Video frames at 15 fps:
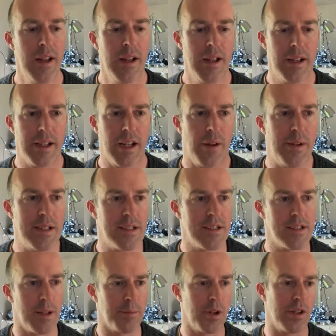You know, it isn't
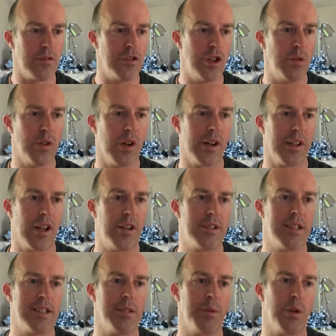some kind of new
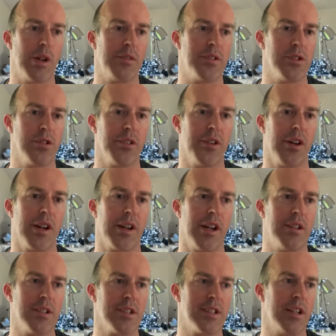diagnosis that we all have to sort of
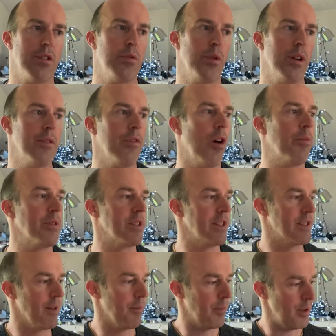diagnose ourselves with. Obviously,
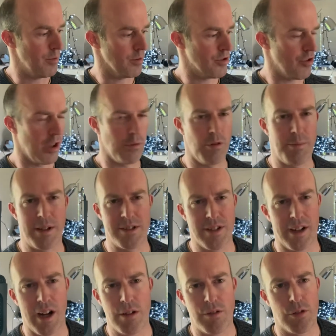some people struggle with mental
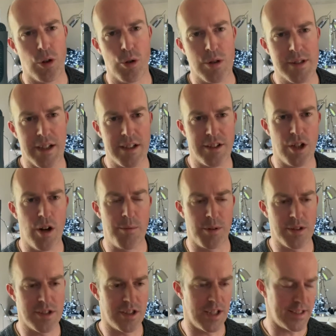health. Of course they do. I'm
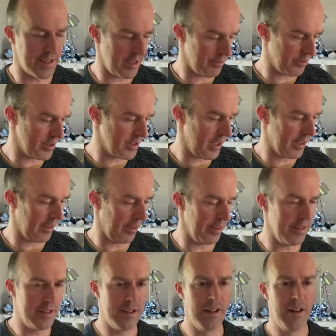not suggesting that for a second.